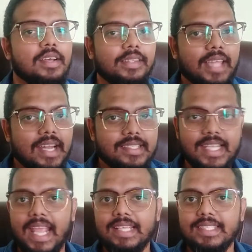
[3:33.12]
That's
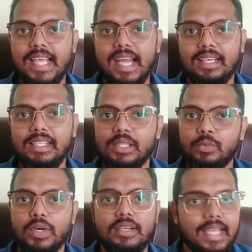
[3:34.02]
exactly the
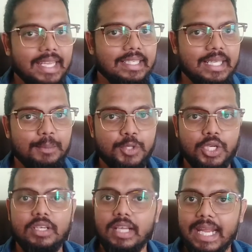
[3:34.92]
word
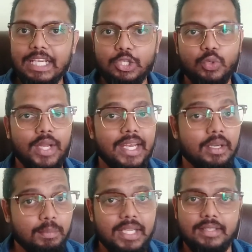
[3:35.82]
encryption end-to-end
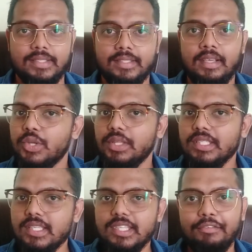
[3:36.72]
-end means. So this
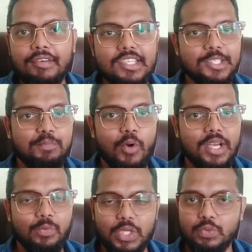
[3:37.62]
is the first
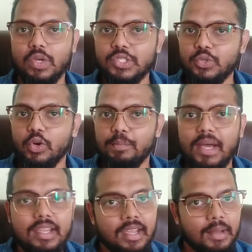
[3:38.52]
point which was told by
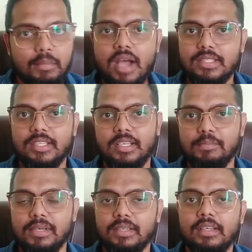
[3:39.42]
Mark
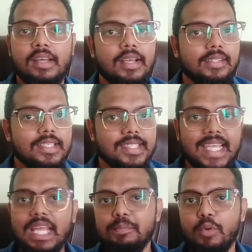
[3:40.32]
Zuckerberg. The
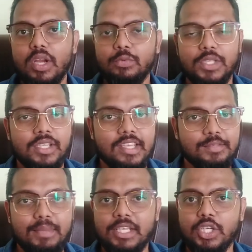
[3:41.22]
second point which he
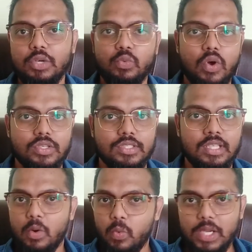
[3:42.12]
has mentioned was,
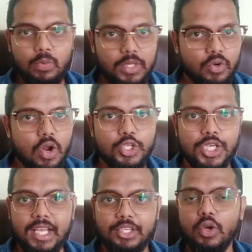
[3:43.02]
we would not
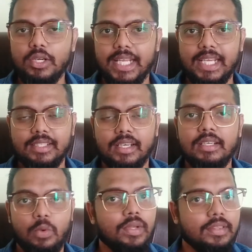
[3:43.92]
share your data
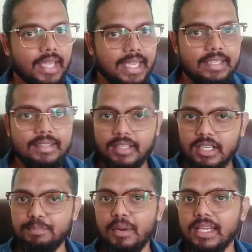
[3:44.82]
with any
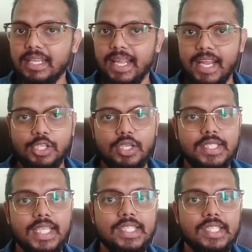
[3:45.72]
third-party
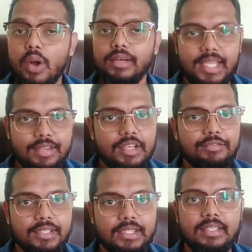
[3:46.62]
agencies or even
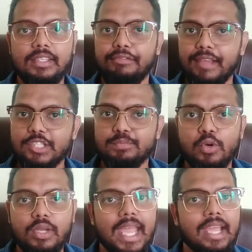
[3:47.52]
within the
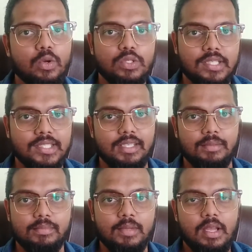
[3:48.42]
Facebook ecosystem.
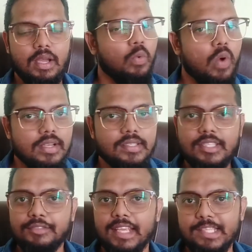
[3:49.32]
What is
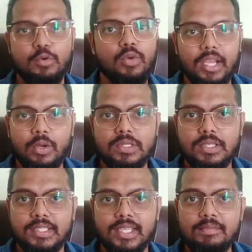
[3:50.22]
this Facebook
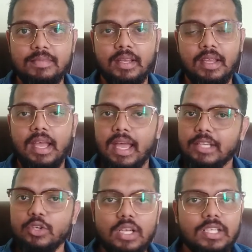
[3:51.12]
ecosystem?
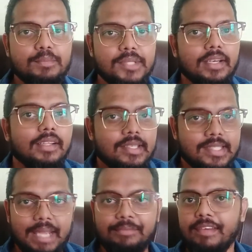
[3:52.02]
It all comes under the
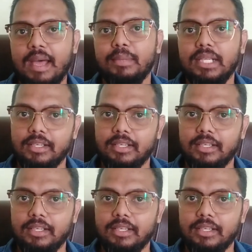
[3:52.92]
same family.